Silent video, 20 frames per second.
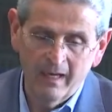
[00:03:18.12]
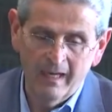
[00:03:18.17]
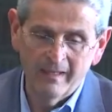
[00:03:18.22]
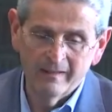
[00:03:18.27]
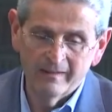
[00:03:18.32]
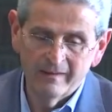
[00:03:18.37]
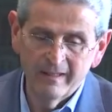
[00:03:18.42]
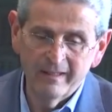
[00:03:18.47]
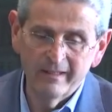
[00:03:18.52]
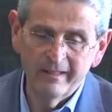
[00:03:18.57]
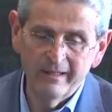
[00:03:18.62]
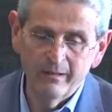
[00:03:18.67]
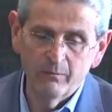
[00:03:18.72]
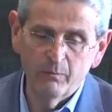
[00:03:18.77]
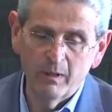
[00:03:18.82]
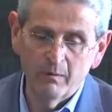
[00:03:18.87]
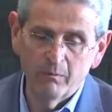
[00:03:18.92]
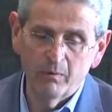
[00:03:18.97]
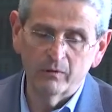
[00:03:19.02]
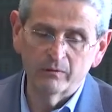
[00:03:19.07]
Ideally,
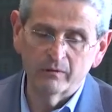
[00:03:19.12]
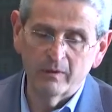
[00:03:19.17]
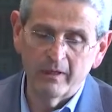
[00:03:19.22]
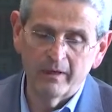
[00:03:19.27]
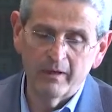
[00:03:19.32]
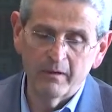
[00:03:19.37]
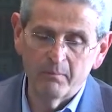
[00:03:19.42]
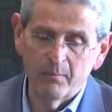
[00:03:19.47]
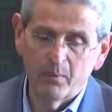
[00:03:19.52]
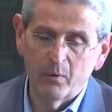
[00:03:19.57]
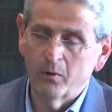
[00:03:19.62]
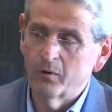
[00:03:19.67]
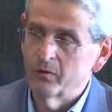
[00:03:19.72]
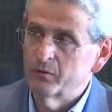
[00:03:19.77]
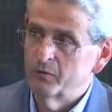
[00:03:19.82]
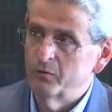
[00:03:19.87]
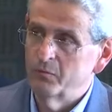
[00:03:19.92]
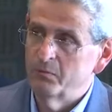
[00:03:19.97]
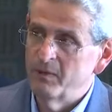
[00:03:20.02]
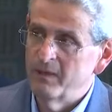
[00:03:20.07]
we want our
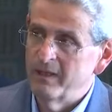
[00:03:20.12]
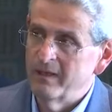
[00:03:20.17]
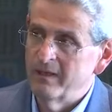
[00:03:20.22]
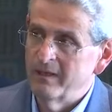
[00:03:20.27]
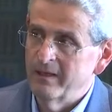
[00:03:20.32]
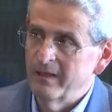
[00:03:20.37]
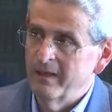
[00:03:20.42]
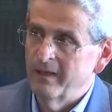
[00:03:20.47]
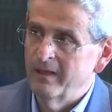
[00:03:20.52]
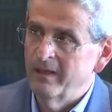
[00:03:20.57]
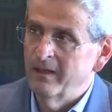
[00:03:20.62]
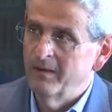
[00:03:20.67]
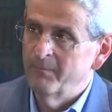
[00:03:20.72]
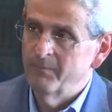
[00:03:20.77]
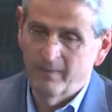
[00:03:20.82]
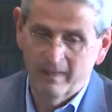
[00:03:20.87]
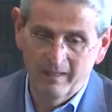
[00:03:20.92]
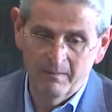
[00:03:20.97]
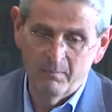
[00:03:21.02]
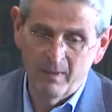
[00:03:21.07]
report to be
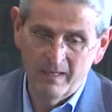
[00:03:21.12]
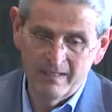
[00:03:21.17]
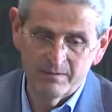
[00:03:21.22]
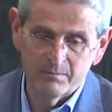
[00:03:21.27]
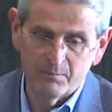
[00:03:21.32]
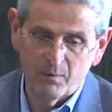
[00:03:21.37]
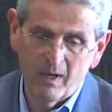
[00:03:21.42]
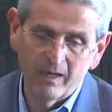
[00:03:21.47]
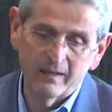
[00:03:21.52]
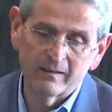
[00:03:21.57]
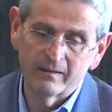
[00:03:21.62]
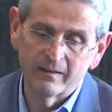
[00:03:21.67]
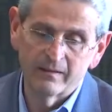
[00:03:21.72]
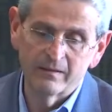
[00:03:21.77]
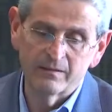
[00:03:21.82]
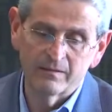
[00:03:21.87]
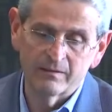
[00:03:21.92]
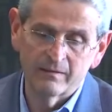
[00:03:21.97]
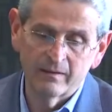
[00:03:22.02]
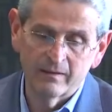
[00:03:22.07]
a best
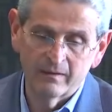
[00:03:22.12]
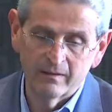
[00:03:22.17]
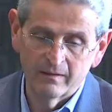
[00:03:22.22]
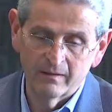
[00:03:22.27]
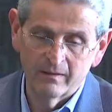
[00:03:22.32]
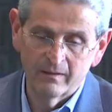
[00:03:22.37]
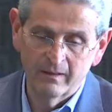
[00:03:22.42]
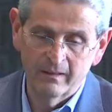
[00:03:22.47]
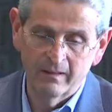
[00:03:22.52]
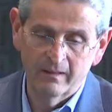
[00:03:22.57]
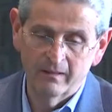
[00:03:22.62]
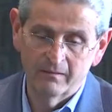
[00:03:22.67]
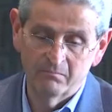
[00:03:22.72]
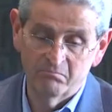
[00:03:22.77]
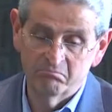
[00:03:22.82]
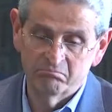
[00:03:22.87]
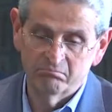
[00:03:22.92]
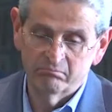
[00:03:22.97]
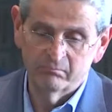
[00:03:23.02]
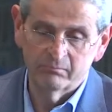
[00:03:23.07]
practice
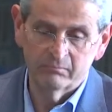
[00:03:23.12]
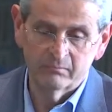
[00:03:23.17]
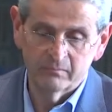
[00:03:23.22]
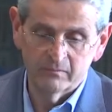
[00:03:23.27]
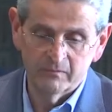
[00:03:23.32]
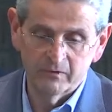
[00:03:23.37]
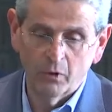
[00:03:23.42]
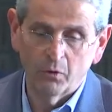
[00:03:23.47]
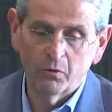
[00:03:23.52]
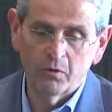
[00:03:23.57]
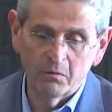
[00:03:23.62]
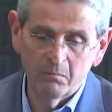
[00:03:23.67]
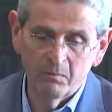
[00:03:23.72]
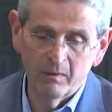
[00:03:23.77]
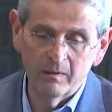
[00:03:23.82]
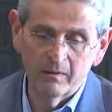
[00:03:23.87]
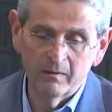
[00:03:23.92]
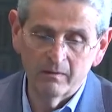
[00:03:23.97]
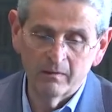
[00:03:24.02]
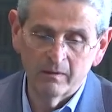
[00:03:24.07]

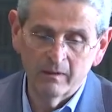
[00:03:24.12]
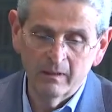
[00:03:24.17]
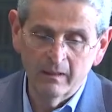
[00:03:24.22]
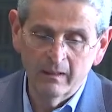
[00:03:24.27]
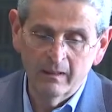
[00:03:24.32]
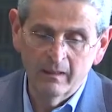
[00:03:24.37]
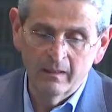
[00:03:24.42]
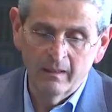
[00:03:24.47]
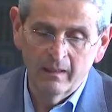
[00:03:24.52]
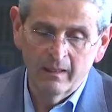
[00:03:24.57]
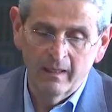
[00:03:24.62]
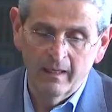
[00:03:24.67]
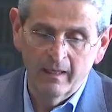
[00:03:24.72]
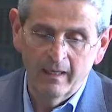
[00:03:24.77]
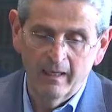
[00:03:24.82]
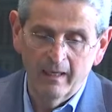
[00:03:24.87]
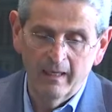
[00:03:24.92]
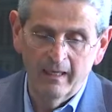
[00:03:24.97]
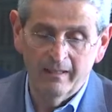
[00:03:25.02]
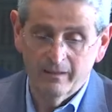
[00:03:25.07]
document,
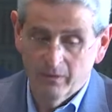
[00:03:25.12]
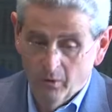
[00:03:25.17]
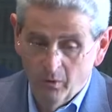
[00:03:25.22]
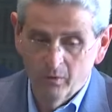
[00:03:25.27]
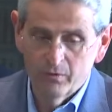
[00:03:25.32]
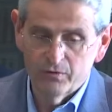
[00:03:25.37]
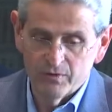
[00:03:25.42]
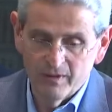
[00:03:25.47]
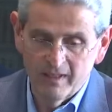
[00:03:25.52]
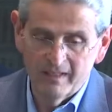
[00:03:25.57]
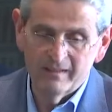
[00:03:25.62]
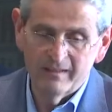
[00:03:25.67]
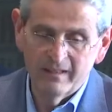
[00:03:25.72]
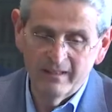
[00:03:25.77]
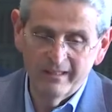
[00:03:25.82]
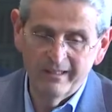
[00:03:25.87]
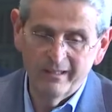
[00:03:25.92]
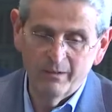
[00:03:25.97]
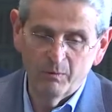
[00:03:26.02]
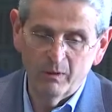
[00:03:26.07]
and also
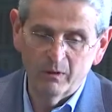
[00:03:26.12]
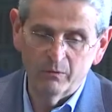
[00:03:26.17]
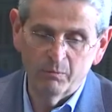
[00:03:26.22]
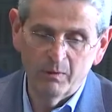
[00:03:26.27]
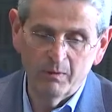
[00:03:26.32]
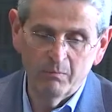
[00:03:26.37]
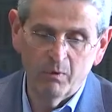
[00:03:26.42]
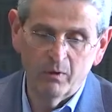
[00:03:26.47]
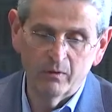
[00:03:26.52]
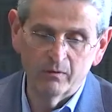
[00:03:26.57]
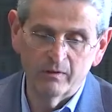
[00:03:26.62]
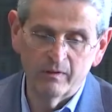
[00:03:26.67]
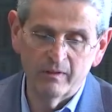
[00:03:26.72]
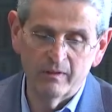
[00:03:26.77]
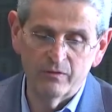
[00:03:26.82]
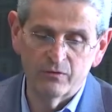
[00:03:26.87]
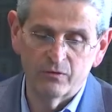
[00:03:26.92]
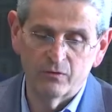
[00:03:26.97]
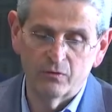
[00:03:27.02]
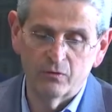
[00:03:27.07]
ideally what we want
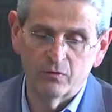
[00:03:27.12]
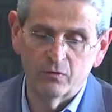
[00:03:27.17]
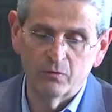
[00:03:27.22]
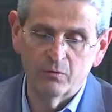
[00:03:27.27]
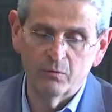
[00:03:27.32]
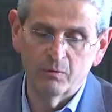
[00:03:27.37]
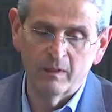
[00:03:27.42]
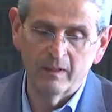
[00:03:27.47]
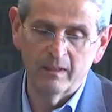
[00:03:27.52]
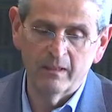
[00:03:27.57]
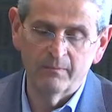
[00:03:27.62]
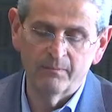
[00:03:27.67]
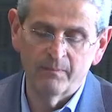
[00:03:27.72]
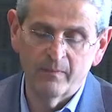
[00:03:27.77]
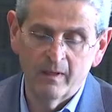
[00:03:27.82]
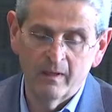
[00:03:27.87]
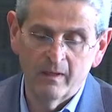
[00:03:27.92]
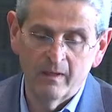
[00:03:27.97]
is to